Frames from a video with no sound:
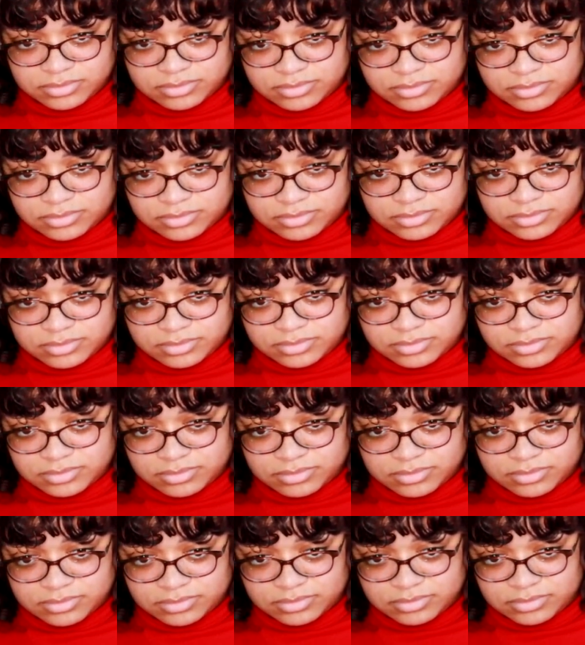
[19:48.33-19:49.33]

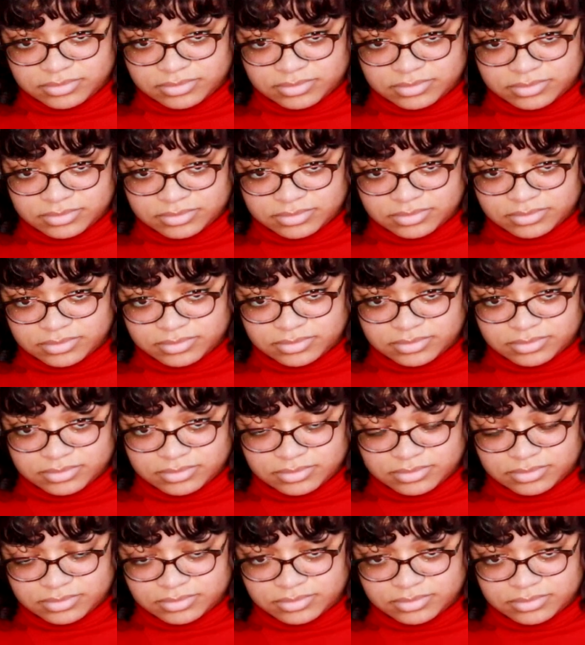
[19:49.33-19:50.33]

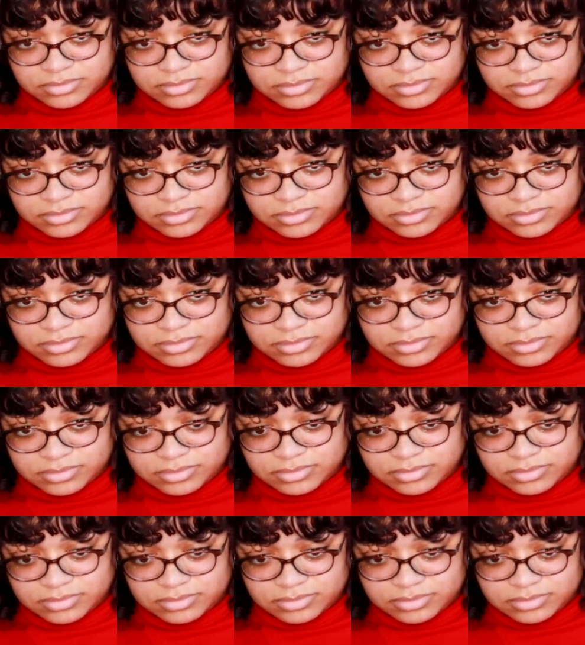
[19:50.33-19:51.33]

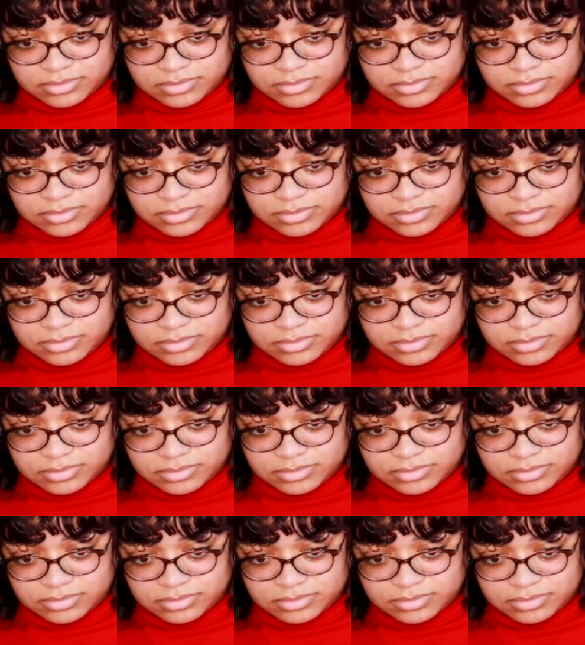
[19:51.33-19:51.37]
This person isn't speaking.